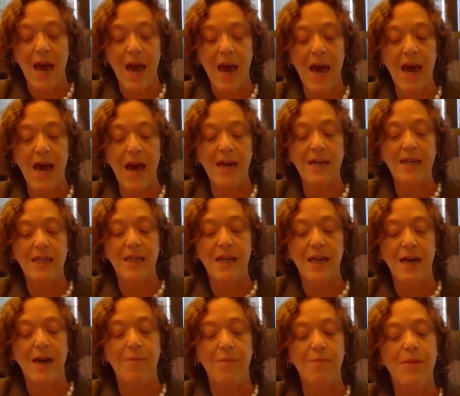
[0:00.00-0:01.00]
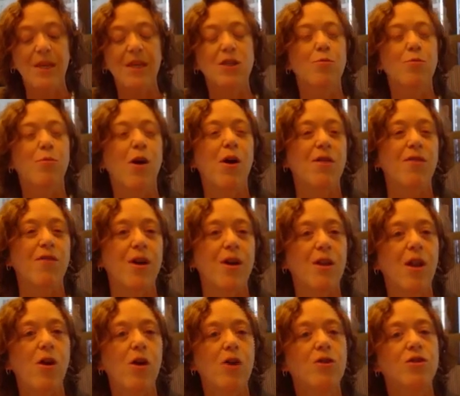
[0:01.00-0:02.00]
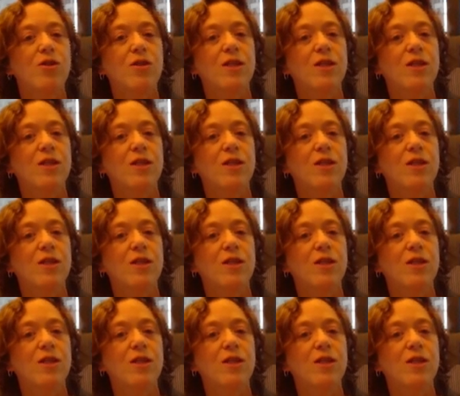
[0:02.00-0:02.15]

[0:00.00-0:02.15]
And these are part of our larger